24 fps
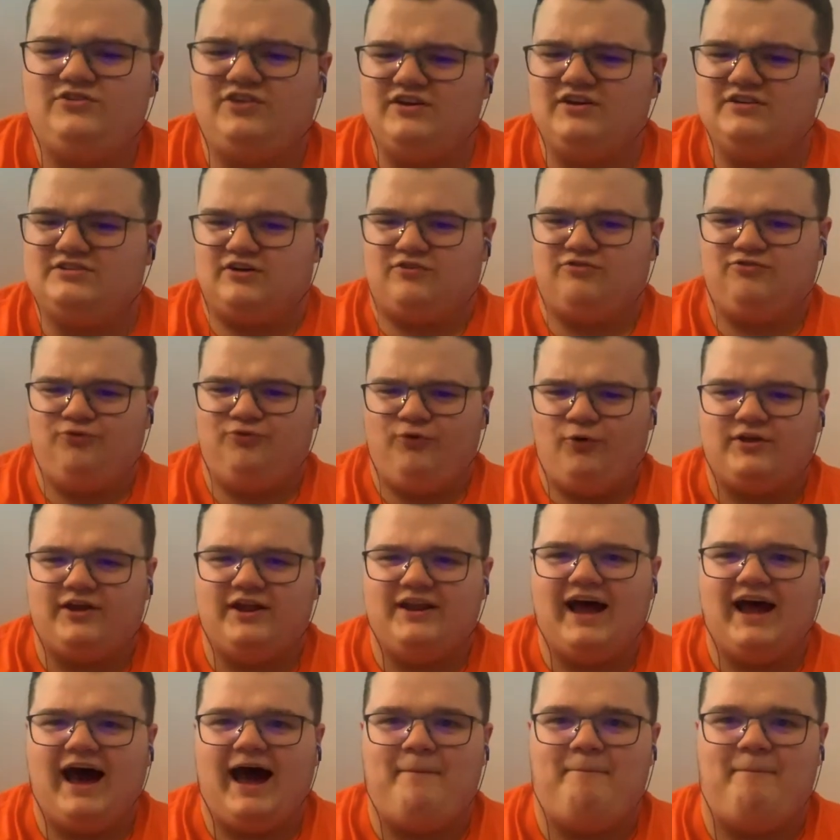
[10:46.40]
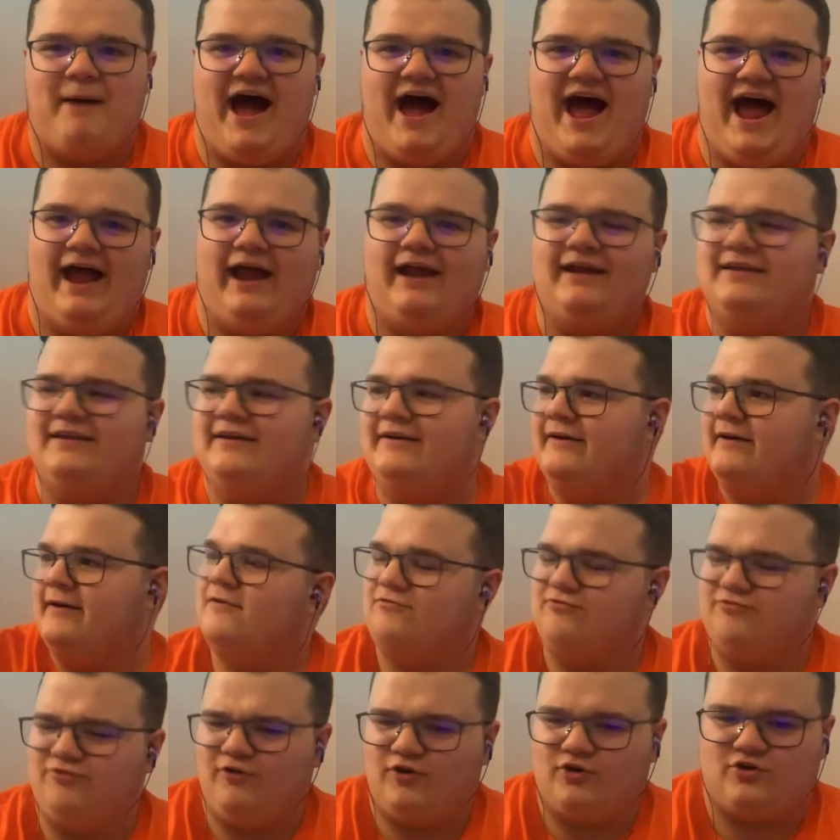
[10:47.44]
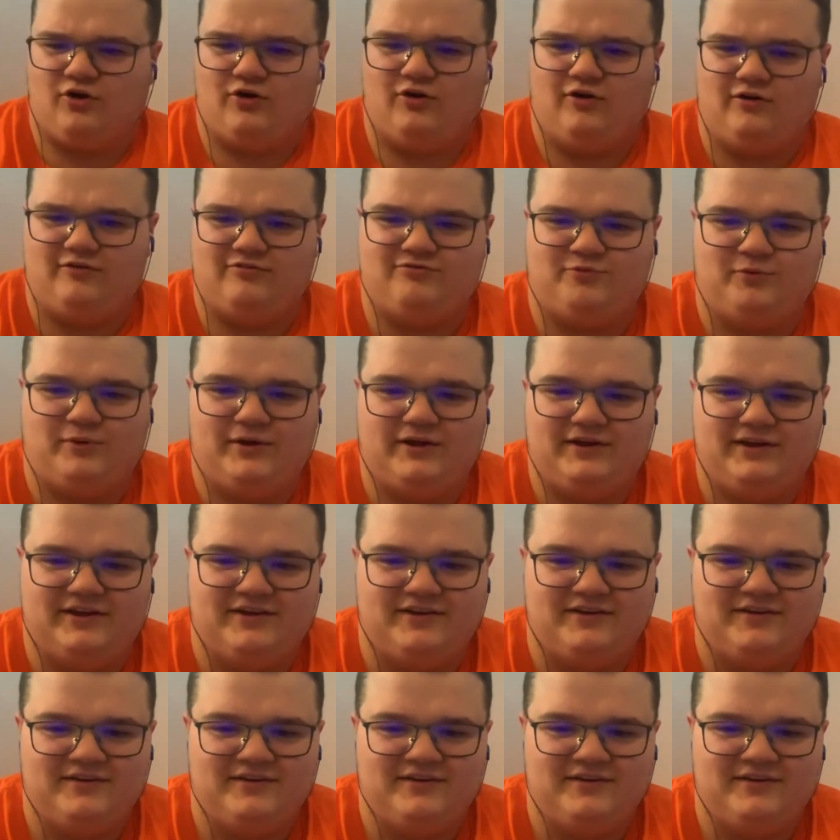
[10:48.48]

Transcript: this, a fucking iPad? Fuck off, will you?